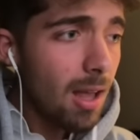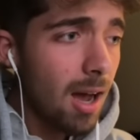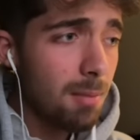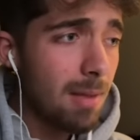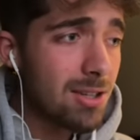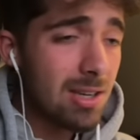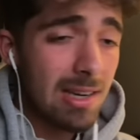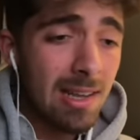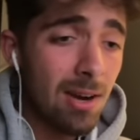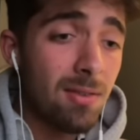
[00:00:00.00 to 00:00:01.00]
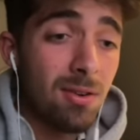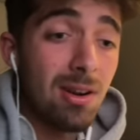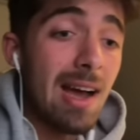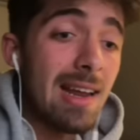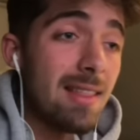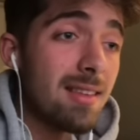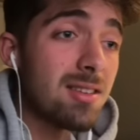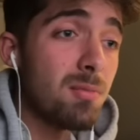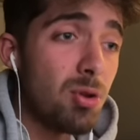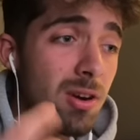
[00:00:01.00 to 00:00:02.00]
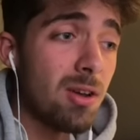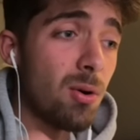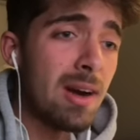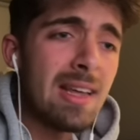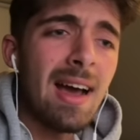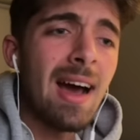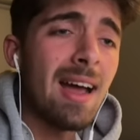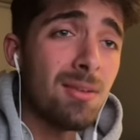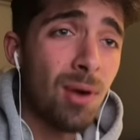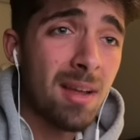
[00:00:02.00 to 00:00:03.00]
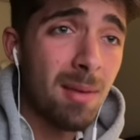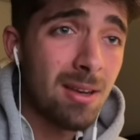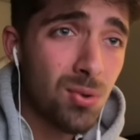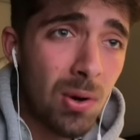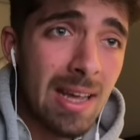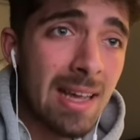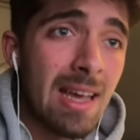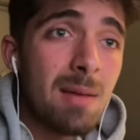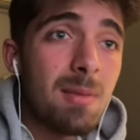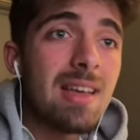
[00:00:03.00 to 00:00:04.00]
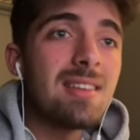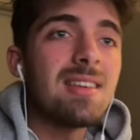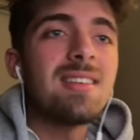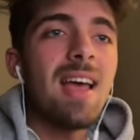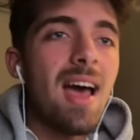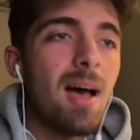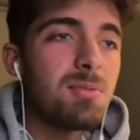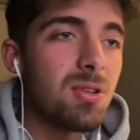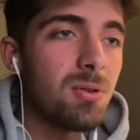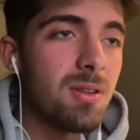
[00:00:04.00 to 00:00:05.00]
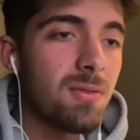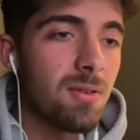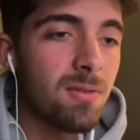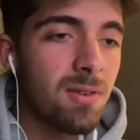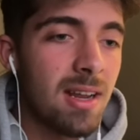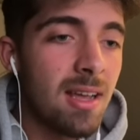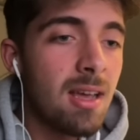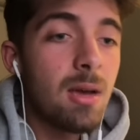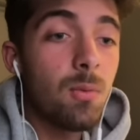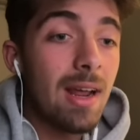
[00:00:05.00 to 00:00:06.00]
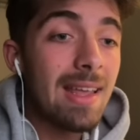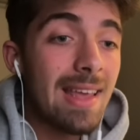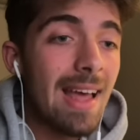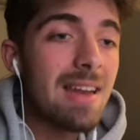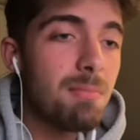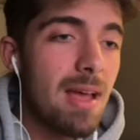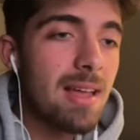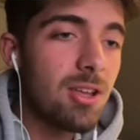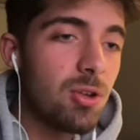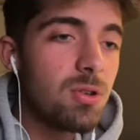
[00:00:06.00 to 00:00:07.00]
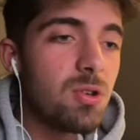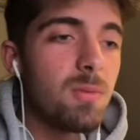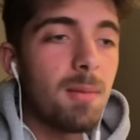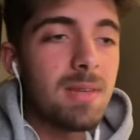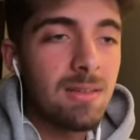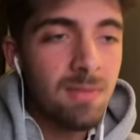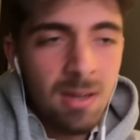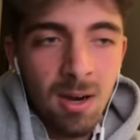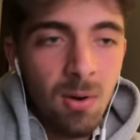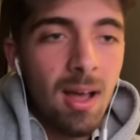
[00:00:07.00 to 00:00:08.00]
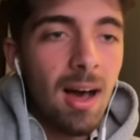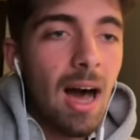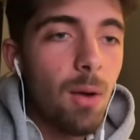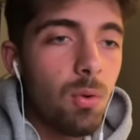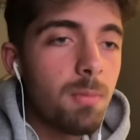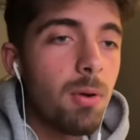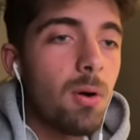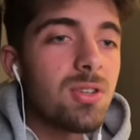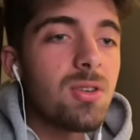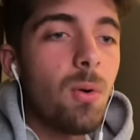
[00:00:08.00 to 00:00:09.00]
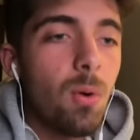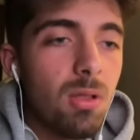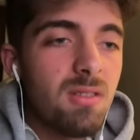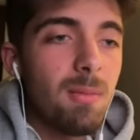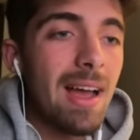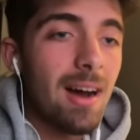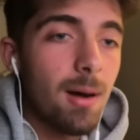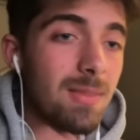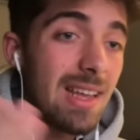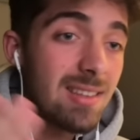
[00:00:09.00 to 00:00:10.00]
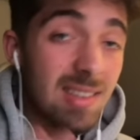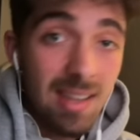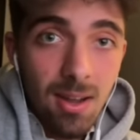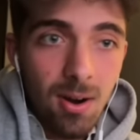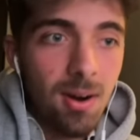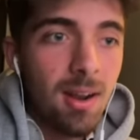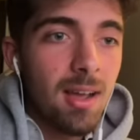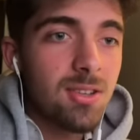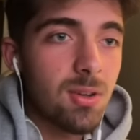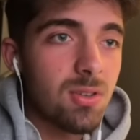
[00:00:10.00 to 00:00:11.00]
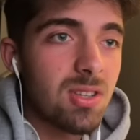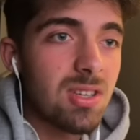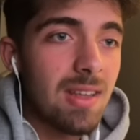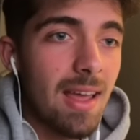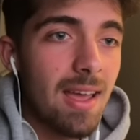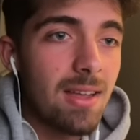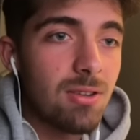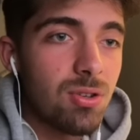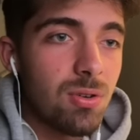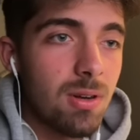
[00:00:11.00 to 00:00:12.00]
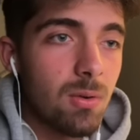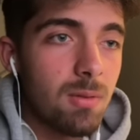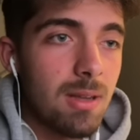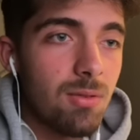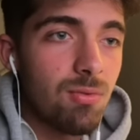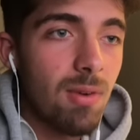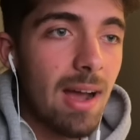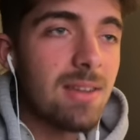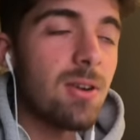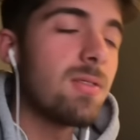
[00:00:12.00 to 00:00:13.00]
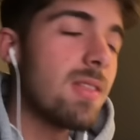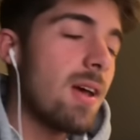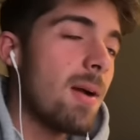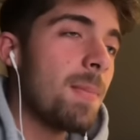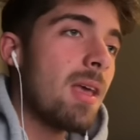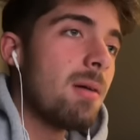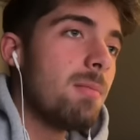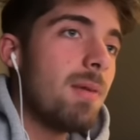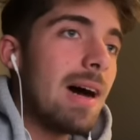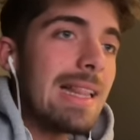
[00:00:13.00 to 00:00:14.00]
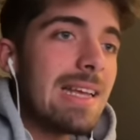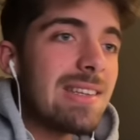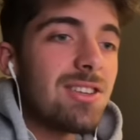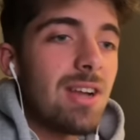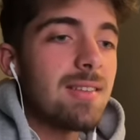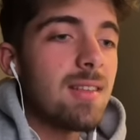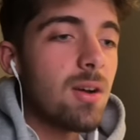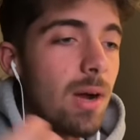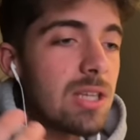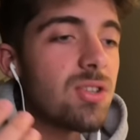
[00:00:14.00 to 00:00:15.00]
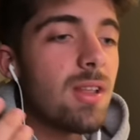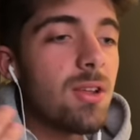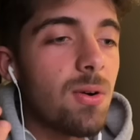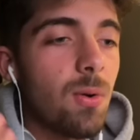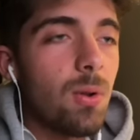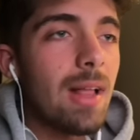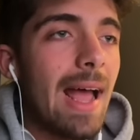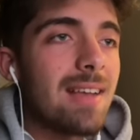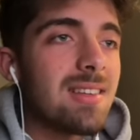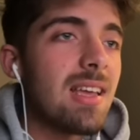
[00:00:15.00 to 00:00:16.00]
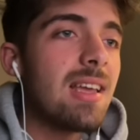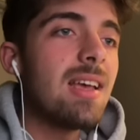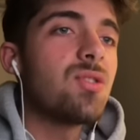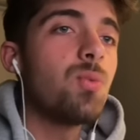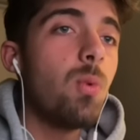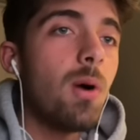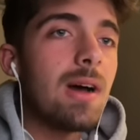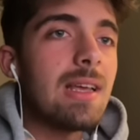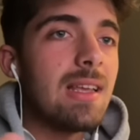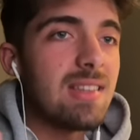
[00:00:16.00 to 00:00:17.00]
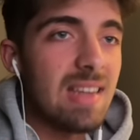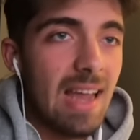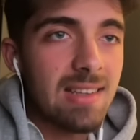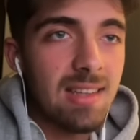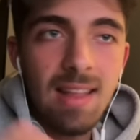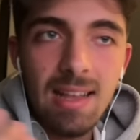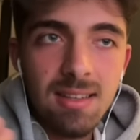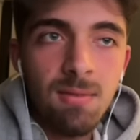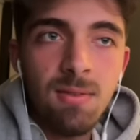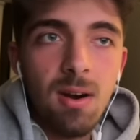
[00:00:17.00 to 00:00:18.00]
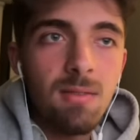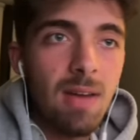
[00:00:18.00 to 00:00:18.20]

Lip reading: I mentioned it here. If you're not in this community already, I highly recommend joining because it's absolutely for free. When I can't make a YouTube update video, I will post all of my updates here, so stay tuned. It would be right over there. But ladies and gents, the question that you're all asking is, what is next? And that's a very